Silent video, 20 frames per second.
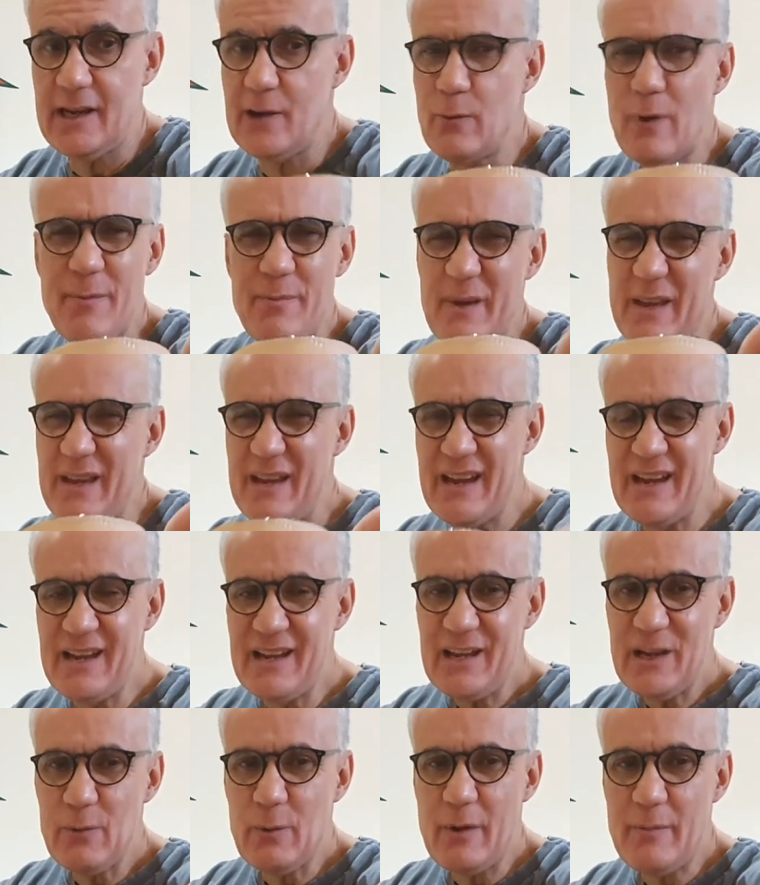It won't be
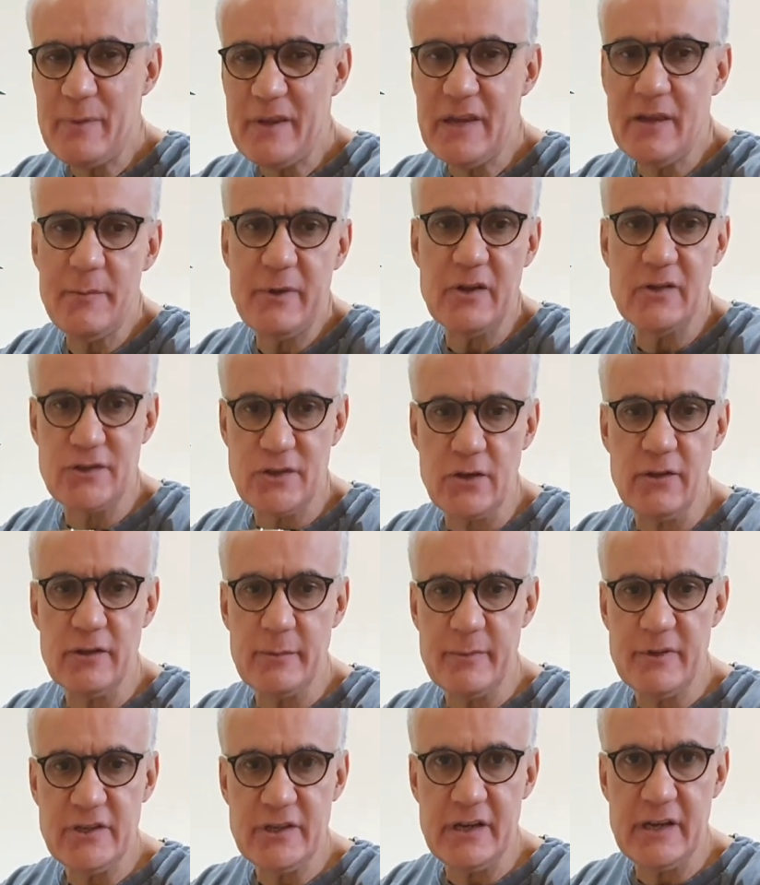here because you've got the
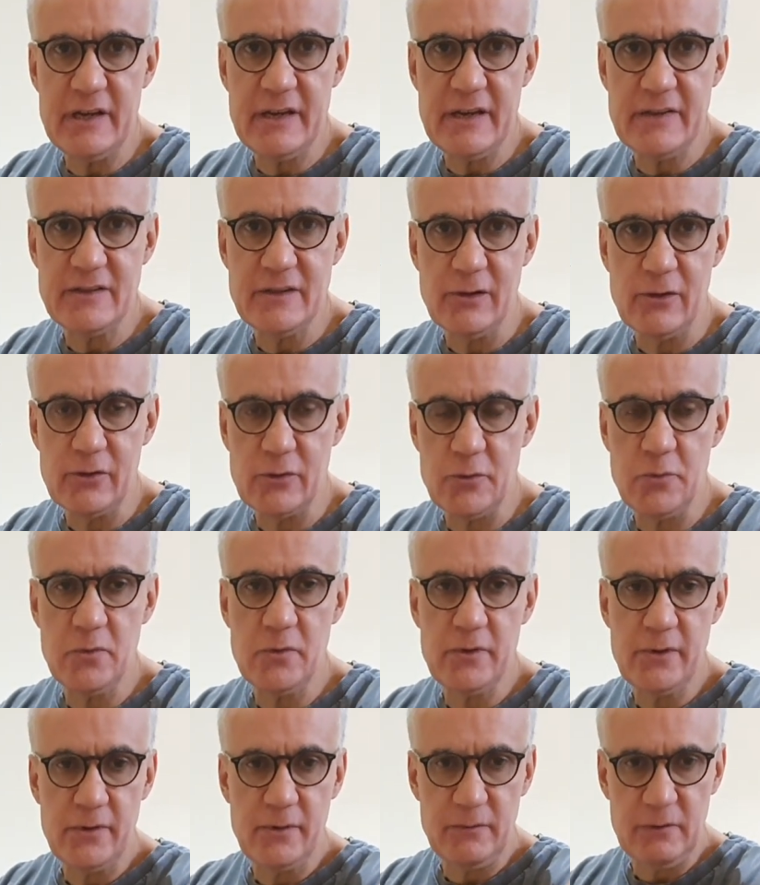machine heads along
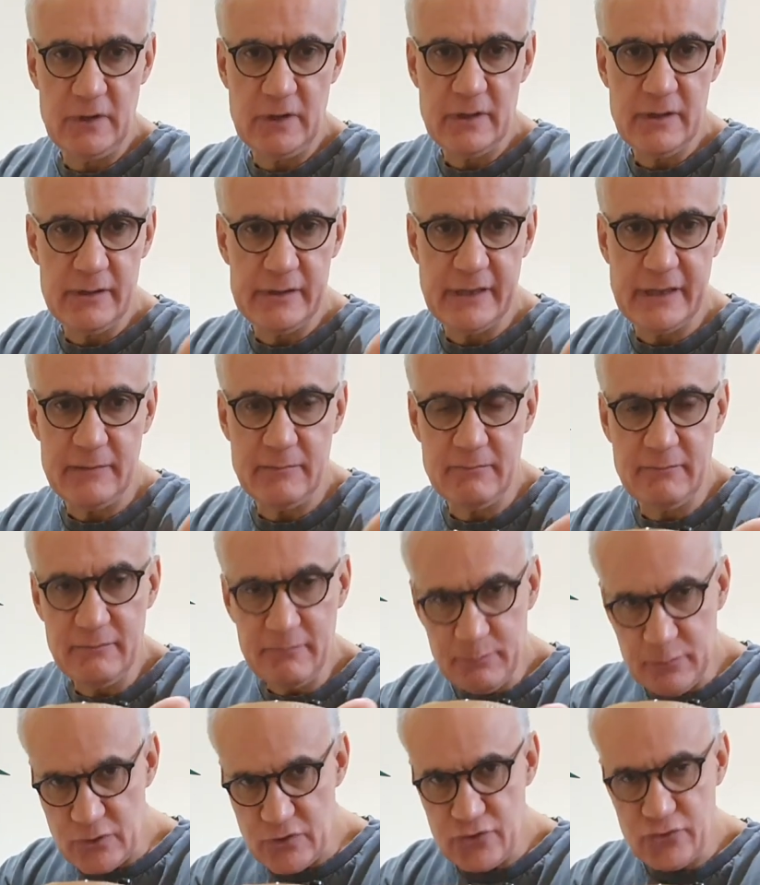that
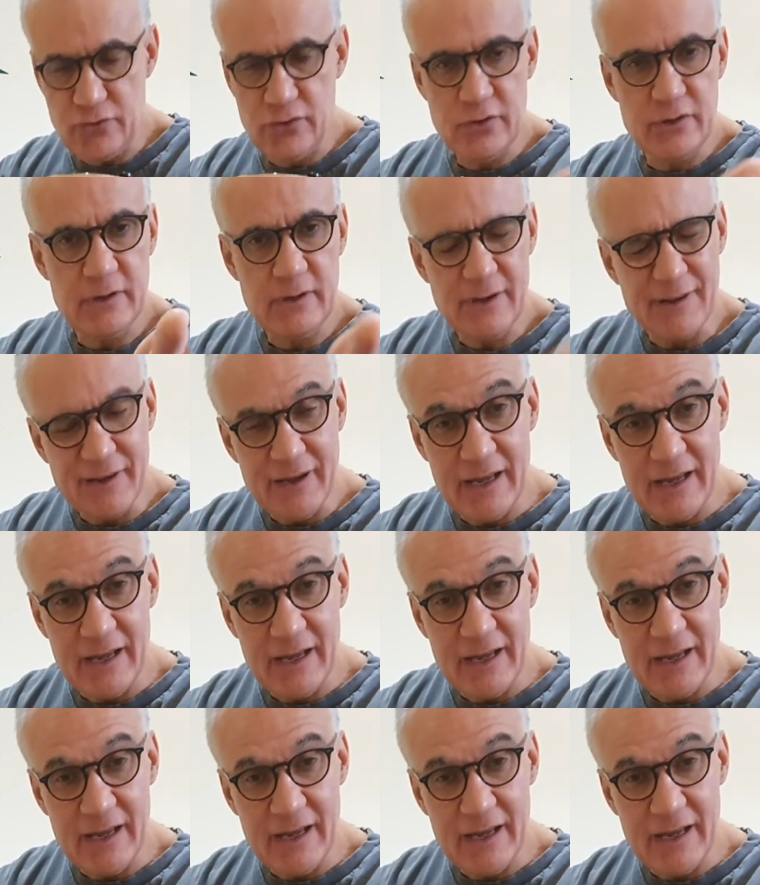protrude